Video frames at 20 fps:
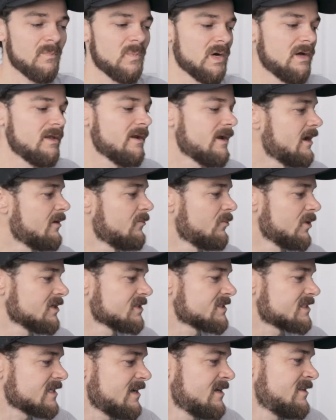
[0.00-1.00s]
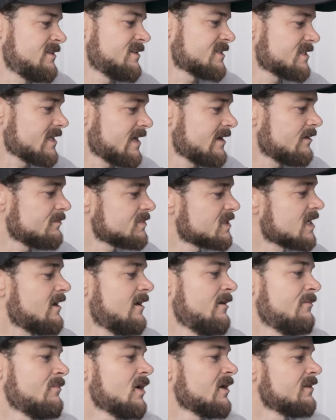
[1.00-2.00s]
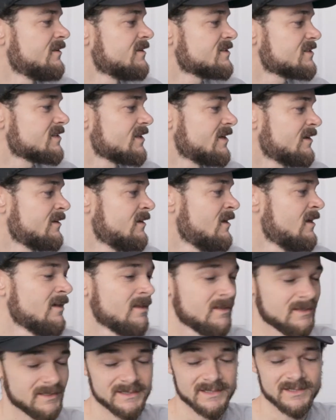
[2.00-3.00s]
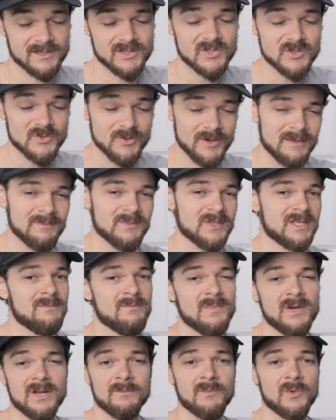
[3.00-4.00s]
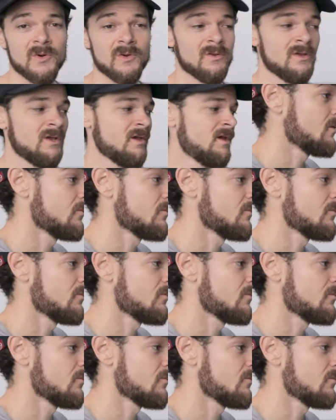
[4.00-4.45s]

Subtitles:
But I will say the setup time on this thing is extremely minimal.